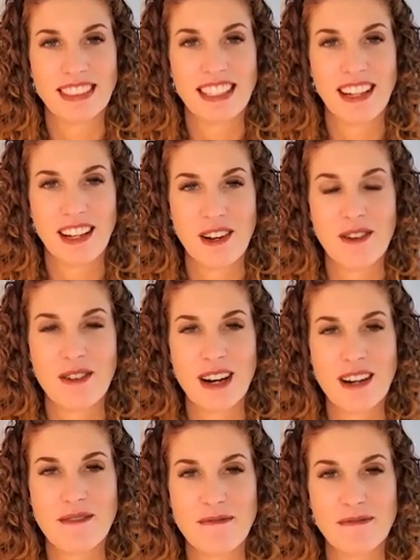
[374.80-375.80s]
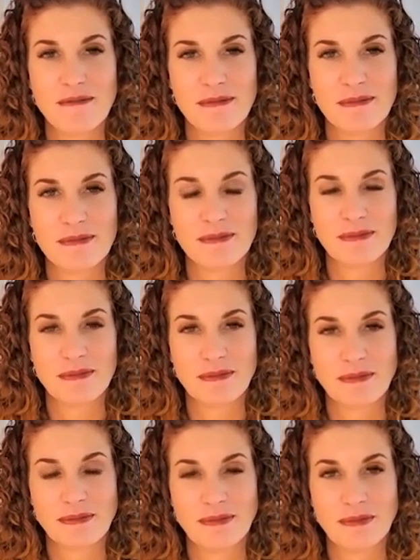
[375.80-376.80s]

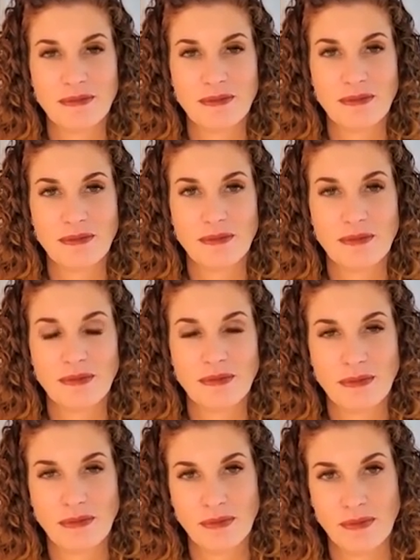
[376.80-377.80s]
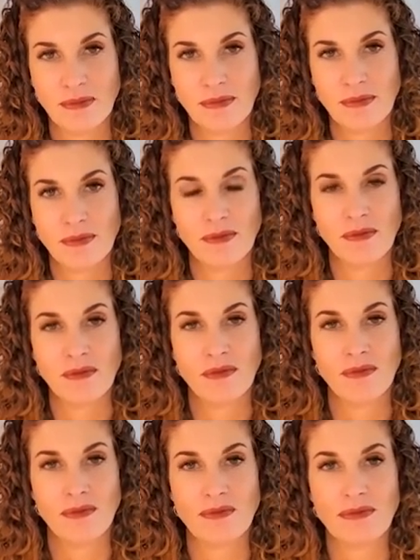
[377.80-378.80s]

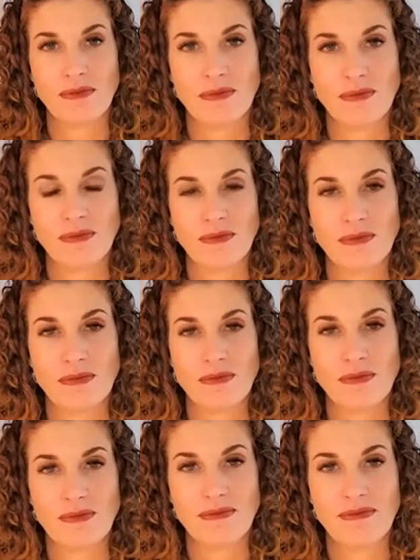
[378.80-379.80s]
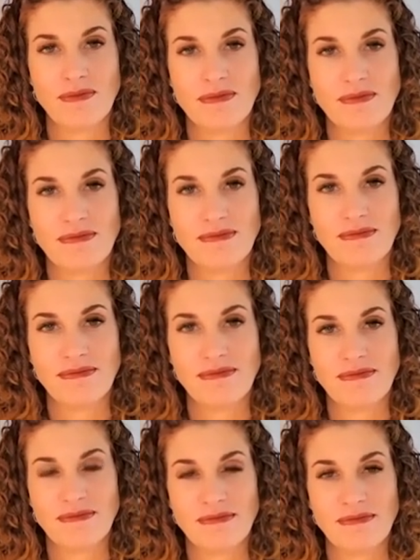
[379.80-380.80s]

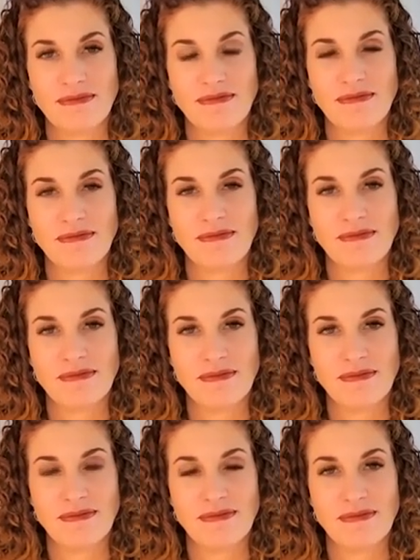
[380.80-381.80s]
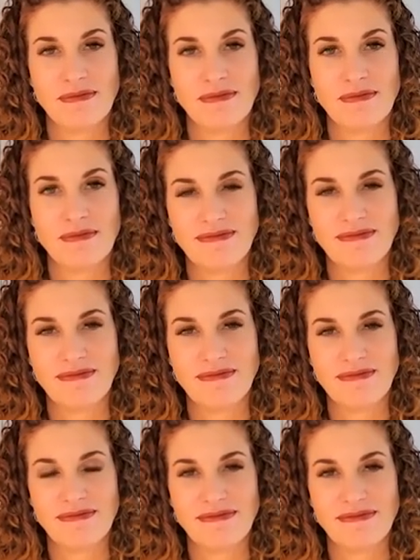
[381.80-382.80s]
(silent)